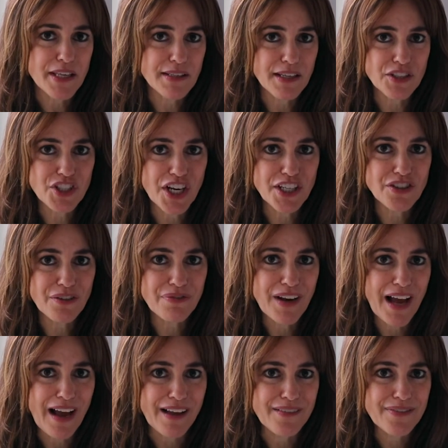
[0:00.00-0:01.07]
It's a change of
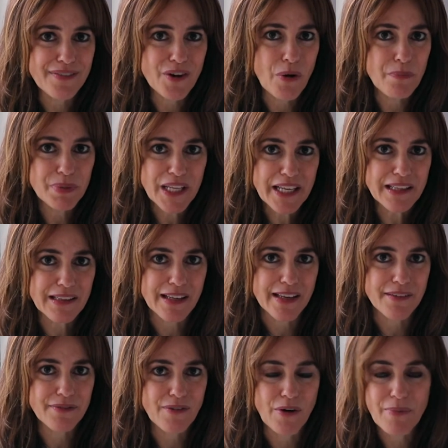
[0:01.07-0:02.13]
life
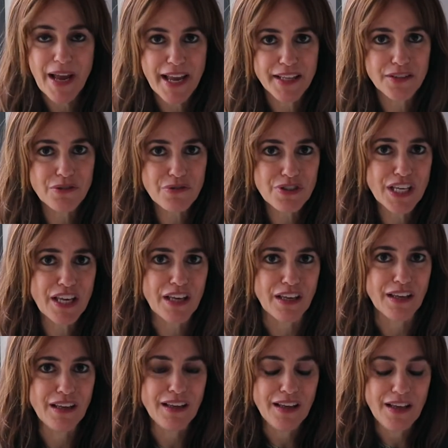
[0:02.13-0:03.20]
completely from A to Z.